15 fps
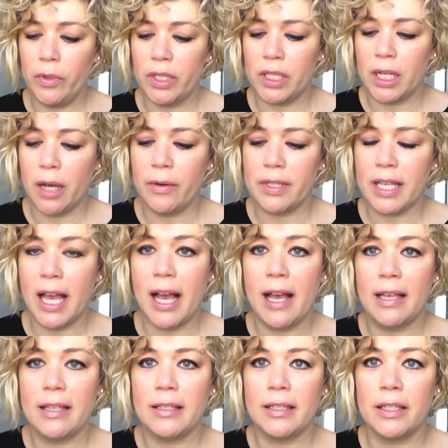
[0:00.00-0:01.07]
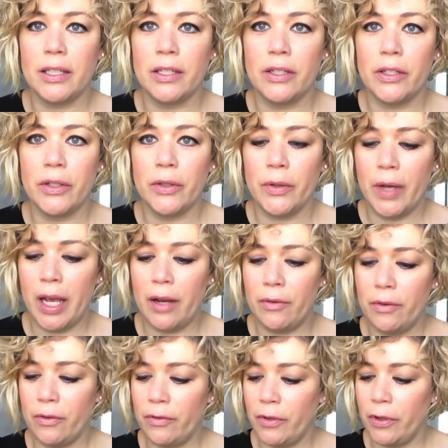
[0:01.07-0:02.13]
which I was asked to do a
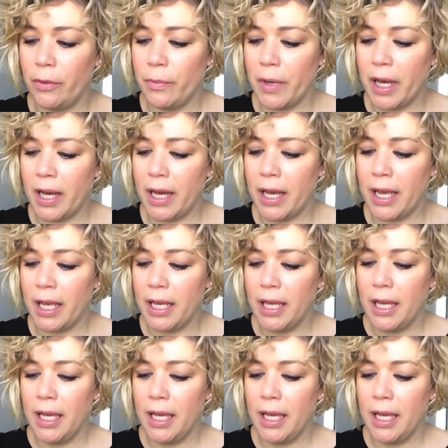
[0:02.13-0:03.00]
review by,